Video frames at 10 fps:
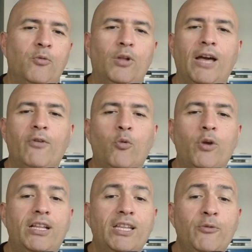We'll have a
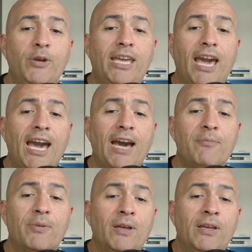weekly recap
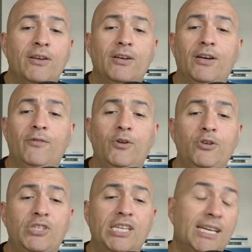of
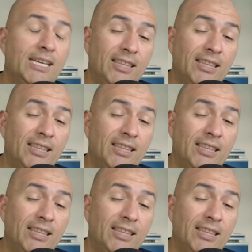who's uh,